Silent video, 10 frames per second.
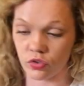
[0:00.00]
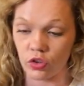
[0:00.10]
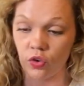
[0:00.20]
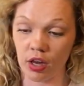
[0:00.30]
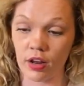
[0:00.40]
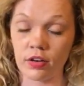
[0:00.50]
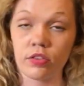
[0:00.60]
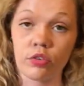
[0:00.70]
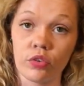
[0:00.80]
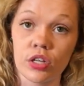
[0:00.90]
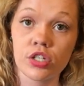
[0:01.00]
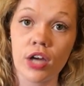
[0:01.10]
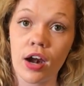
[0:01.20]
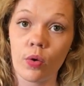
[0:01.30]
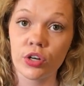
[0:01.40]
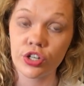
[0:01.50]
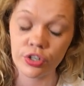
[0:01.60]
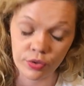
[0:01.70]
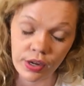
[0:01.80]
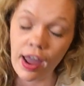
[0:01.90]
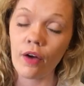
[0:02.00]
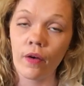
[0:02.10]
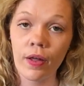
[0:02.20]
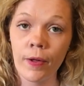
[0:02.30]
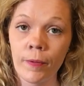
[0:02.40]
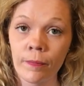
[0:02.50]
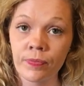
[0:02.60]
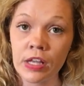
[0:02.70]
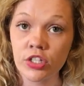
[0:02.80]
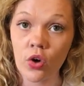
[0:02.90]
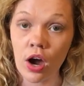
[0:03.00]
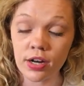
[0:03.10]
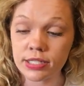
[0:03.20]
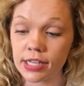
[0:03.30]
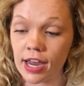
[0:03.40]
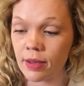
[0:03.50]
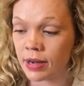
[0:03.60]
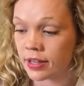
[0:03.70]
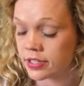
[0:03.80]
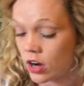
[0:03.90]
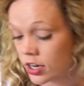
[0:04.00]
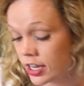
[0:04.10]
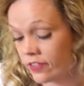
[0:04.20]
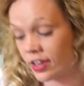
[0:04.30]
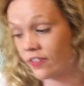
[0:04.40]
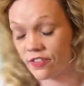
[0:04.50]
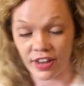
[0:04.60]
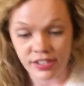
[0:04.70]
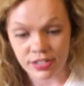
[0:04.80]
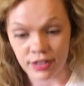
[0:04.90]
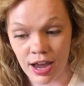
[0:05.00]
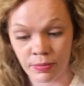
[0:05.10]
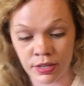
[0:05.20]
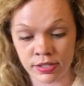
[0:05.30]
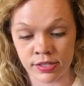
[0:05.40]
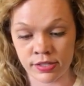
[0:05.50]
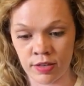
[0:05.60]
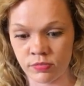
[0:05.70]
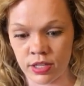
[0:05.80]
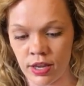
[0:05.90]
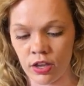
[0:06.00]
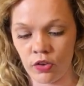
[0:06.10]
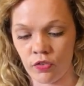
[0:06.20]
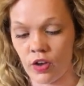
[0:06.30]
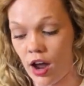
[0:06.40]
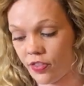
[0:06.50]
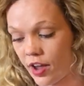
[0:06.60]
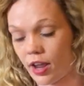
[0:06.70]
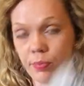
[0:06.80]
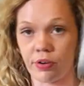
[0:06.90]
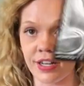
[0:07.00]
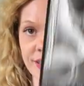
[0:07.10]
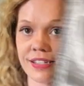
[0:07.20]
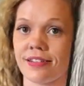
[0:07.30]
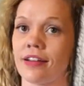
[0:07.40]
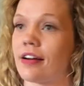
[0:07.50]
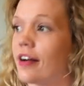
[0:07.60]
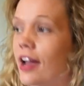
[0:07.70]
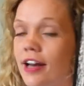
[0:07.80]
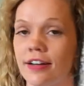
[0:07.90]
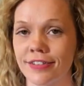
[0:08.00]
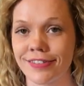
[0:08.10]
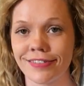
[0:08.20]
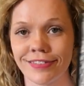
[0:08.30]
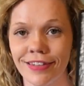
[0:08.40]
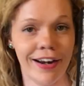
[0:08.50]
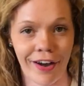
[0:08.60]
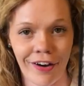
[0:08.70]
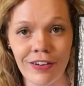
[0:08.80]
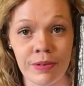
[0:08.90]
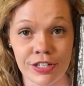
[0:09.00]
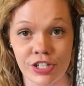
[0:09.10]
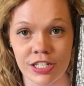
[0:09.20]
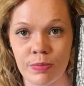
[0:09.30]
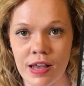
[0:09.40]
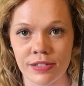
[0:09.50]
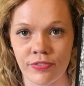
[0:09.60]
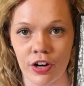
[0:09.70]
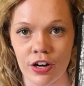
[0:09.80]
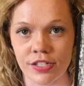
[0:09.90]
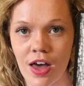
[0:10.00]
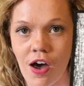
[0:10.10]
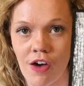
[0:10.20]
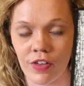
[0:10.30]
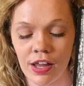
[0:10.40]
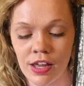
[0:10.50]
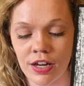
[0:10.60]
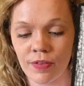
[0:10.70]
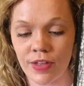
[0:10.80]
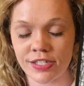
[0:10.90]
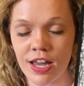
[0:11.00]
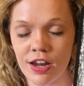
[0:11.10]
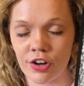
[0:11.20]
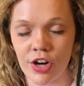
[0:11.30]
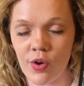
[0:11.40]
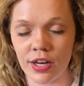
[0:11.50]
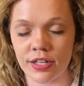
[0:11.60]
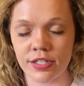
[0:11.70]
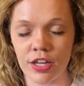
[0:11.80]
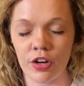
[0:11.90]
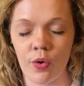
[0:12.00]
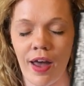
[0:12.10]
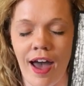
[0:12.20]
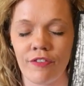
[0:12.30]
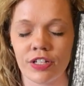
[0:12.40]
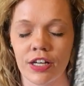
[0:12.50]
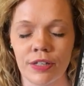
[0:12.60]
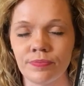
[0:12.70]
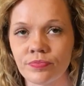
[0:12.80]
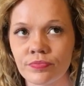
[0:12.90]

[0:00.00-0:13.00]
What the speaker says: you get through this shadow, which you're doing now. So honestly, I mean, it's hard to even give advice to that because it seems like you've got the High Priestess here, and I mean, she speaks for herself. That's that inner knowingness that you don't have to